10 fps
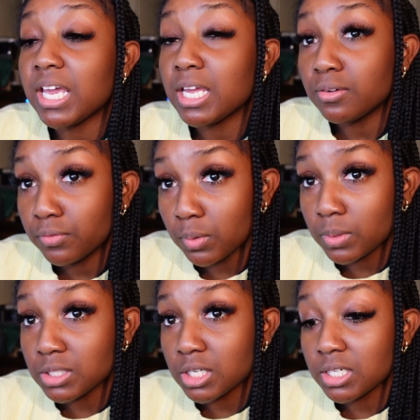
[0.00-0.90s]

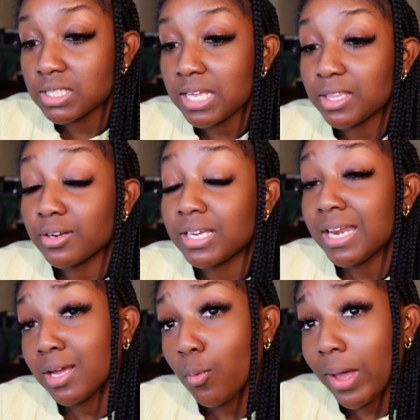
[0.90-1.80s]
influencers and they're
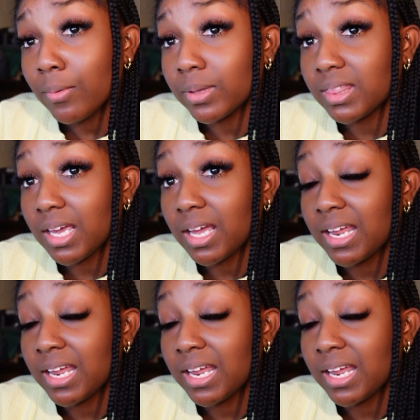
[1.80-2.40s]
getting away with it.